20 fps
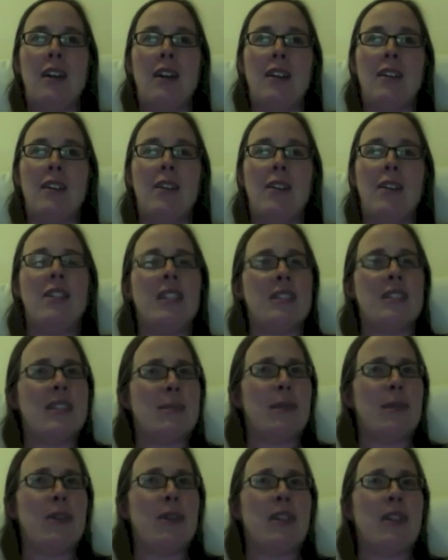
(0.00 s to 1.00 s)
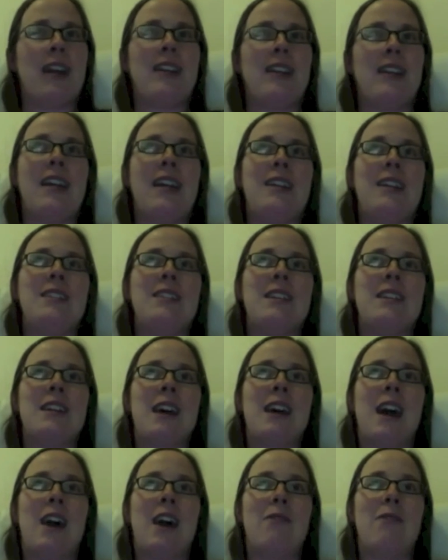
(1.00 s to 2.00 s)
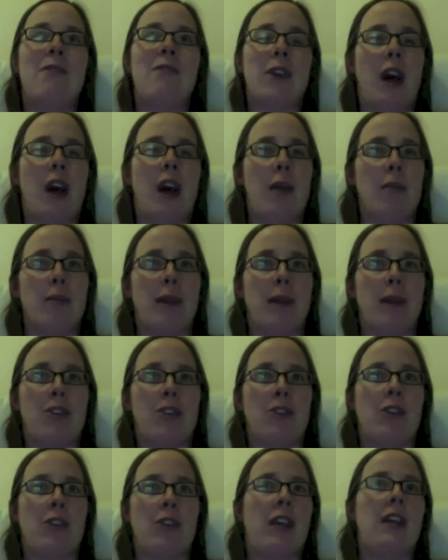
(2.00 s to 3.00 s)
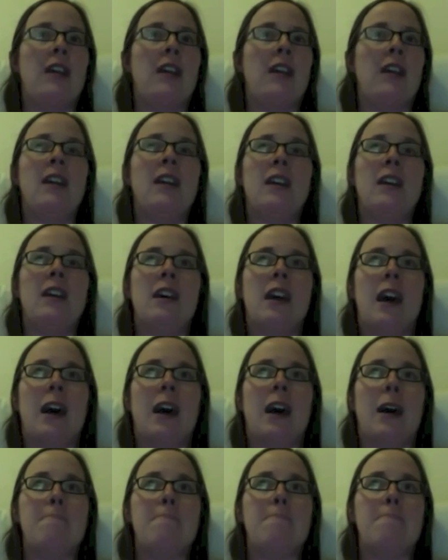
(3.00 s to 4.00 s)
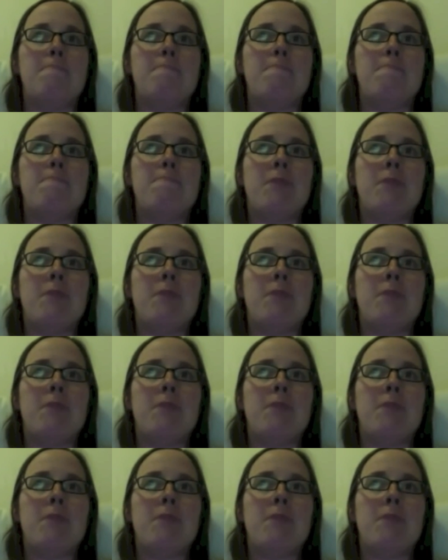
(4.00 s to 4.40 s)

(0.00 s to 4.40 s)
they're similar techniques, um, very complementary, um,